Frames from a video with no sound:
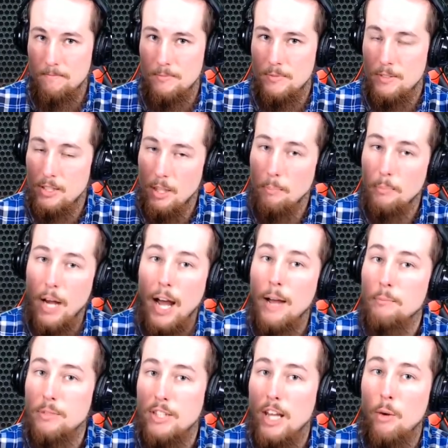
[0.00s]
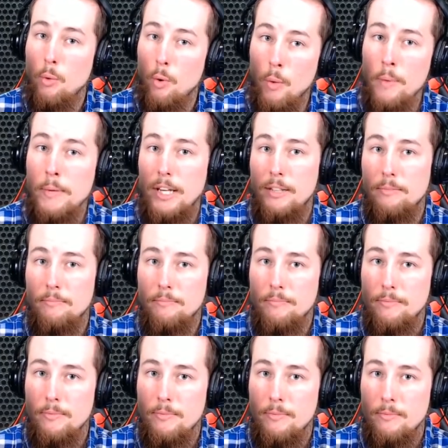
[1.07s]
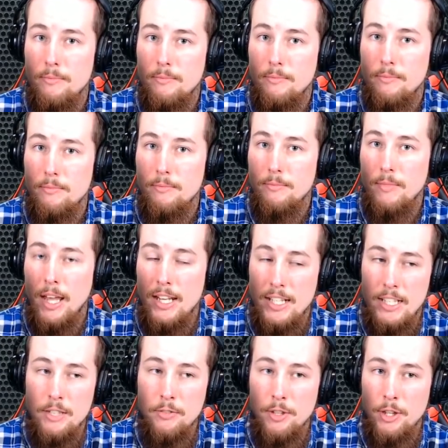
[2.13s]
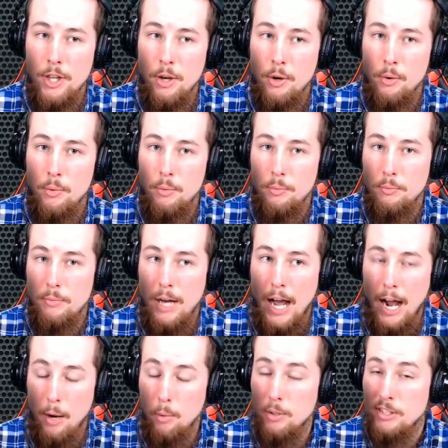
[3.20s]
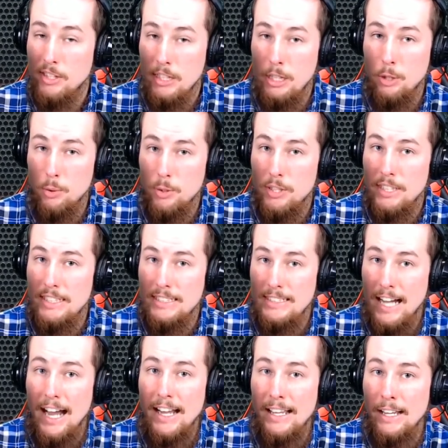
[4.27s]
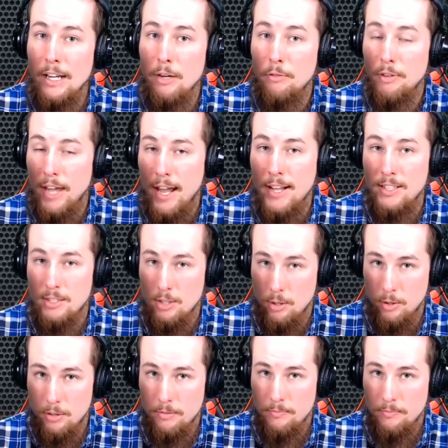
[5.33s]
sometimes they were women and even though i was literally dying of cancer